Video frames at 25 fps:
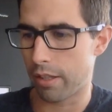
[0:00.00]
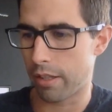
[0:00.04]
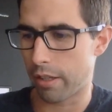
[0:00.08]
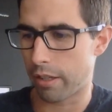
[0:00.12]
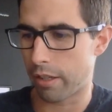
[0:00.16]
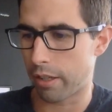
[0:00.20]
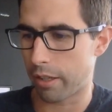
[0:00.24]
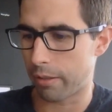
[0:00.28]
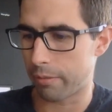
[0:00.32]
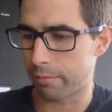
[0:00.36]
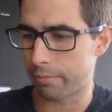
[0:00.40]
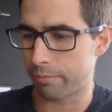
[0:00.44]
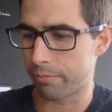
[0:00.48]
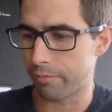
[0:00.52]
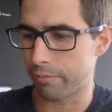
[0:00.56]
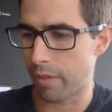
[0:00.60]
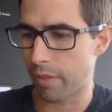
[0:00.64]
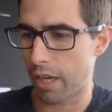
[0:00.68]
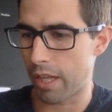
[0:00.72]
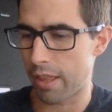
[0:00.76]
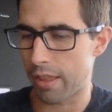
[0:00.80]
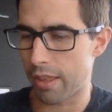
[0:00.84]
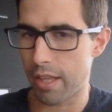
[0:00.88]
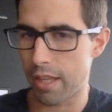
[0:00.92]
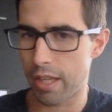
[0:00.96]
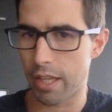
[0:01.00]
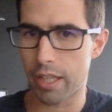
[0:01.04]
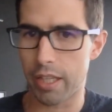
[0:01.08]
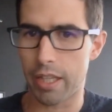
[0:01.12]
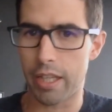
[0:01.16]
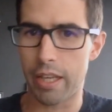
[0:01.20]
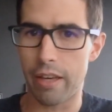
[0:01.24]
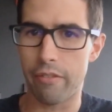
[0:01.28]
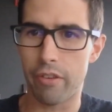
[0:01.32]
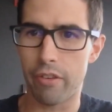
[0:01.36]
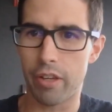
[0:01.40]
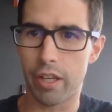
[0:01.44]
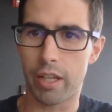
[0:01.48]
I think
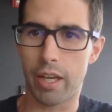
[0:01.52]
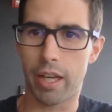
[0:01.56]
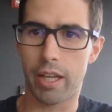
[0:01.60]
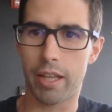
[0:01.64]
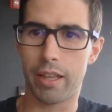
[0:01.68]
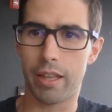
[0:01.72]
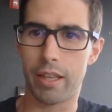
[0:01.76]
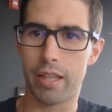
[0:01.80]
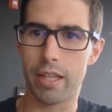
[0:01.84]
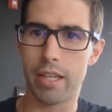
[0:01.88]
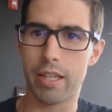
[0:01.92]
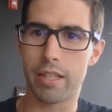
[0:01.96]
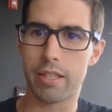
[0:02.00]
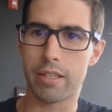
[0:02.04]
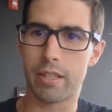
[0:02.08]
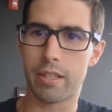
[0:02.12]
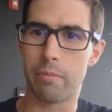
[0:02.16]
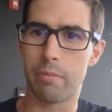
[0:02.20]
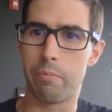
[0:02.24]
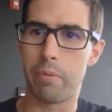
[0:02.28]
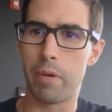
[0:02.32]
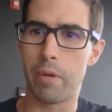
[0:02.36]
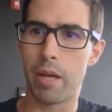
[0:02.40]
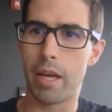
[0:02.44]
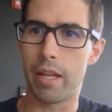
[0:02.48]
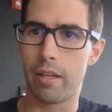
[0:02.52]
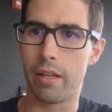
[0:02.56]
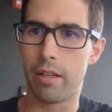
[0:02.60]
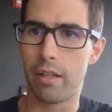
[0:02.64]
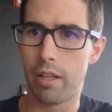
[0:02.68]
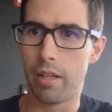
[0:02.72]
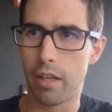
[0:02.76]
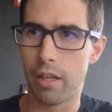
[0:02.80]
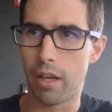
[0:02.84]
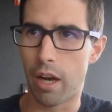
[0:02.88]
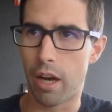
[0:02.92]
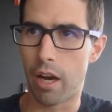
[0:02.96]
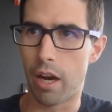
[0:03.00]
giving at least a bit
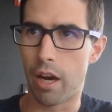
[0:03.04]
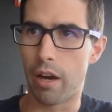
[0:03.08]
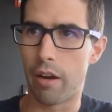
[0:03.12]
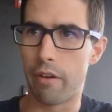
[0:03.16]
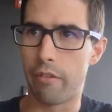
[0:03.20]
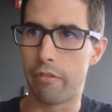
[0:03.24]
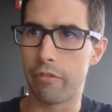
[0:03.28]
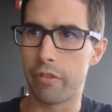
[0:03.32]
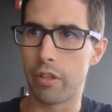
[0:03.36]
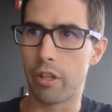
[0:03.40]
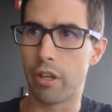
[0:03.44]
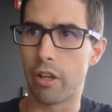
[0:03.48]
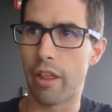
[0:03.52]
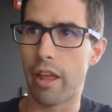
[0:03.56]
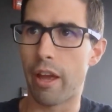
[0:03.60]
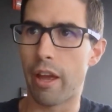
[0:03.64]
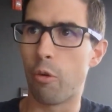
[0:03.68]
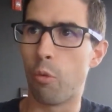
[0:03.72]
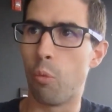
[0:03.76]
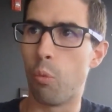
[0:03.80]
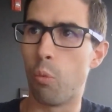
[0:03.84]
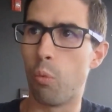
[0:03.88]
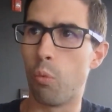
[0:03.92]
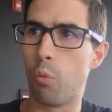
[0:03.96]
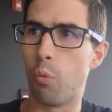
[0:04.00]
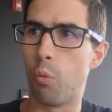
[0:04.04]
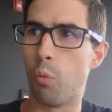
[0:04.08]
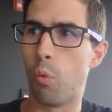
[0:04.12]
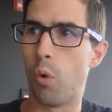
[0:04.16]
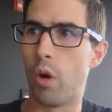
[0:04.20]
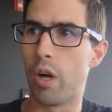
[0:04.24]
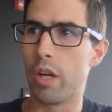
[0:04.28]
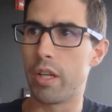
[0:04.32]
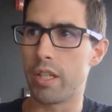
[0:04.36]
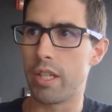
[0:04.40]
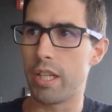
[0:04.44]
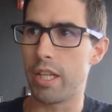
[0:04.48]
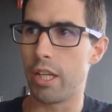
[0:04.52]
of, that
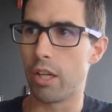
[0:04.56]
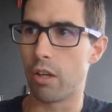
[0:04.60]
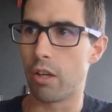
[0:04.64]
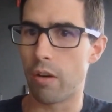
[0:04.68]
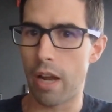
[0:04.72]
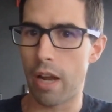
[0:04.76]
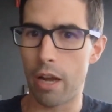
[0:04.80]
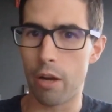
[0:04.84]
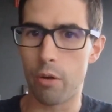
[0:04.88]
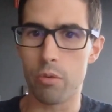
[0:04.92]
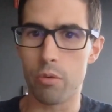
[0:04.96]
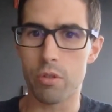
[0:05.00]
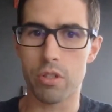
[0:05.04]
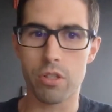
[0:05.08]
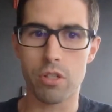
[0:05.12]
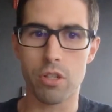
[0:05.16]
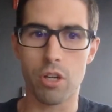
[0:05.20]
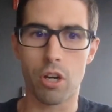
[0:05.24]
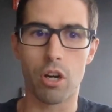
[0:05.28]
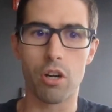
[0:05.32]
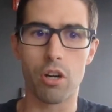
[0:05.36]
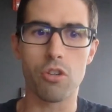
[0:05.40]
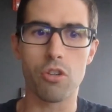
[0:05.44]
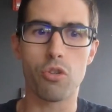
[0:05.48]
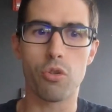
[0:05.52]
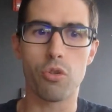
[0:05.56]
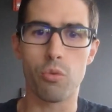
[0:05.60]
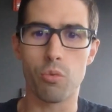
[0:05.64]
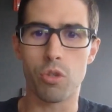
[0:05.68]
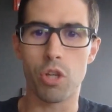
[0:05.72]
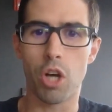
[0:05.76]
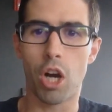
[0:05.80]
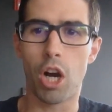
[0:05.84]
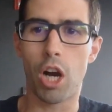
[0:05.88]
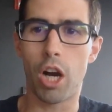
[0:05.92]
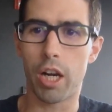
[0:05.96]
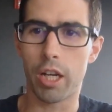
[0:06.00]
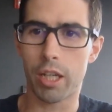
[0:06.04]
1 year out, start to
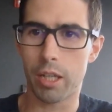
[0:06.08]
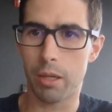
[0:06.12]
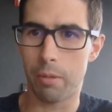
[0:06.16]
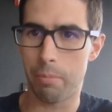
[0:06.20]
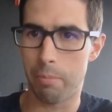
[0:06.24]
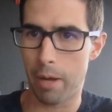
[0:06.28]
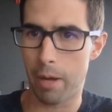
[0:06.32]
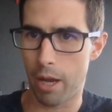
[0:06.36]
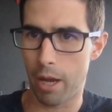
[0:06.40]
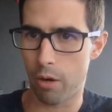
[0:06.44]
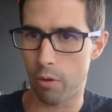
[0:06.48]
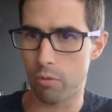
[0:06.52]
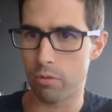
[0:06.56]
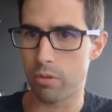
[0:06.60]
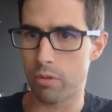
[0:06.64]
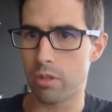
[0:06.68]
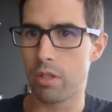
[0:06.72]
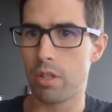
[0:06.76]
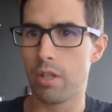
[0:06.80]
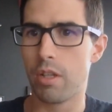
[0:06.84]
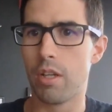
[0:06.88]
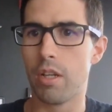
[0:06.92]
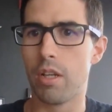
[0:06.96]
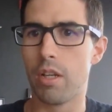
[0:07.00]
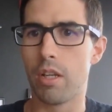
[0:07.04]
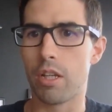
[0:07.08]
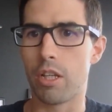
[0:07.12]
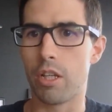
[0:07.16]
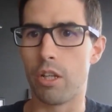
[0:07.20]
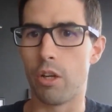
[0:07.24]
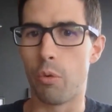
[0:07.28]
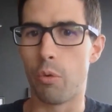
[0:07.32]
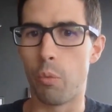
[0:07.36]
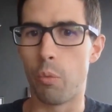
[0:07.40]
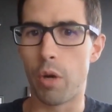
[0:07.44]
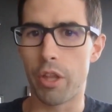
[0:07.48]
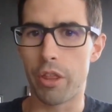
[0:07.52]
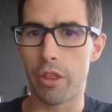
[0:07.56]
talk about,
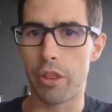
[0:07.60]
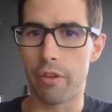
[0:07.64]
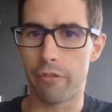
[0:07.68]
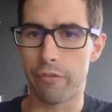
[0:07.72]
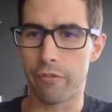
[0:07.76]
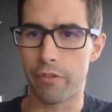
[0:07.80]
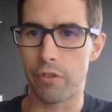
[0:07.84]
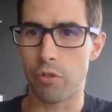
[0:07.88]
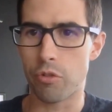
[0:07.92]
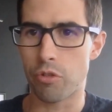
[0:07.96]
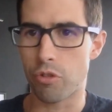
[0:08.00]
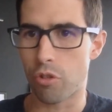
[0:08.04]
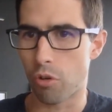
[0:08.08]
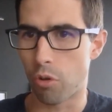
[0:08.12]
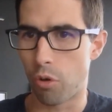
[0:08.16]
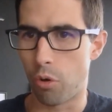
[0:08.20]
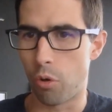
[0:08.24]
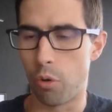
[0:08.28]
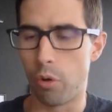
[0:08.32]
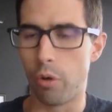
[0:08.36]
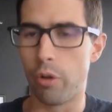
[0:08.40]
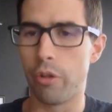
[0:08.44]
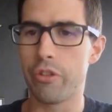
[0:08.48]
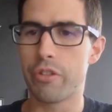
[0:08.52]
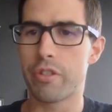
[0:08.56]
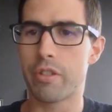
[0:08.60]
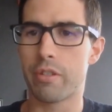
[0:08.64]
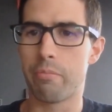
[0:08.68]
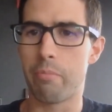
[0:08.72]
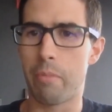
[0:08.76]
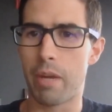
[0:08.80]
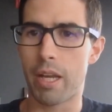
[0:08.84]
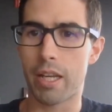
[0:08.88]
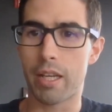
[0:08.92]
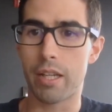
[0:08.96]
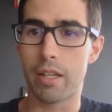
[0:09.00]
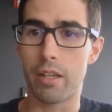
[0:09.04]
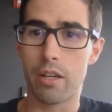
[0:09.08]
what the future holds,
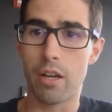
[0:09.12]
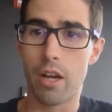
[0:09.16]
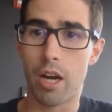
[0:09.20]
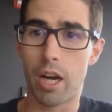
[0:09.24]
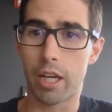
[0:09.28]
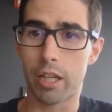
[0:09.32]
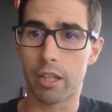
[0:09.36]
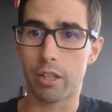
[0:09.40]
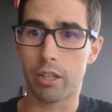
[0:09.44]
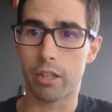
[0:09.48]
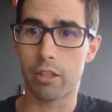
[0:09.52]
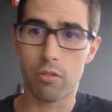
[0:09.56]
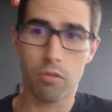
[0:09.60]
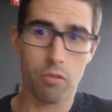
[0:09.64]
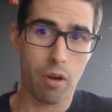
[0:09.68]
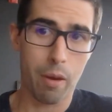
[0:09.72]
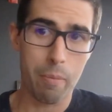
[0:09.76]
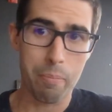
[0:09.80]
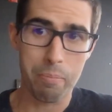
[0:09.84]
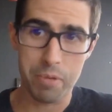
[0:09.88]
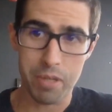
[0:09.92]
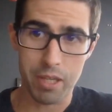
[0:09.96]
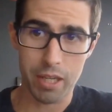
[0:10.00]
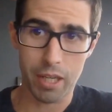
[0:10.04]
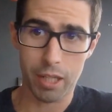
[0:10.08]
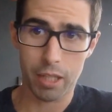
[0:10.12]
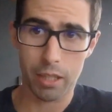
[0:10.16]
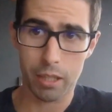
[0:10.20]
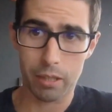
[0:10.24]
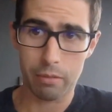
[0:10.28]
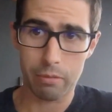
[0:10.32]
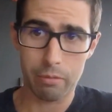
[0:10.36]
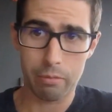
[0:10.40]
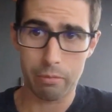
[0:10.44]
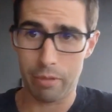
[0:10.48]
make it not cryptic.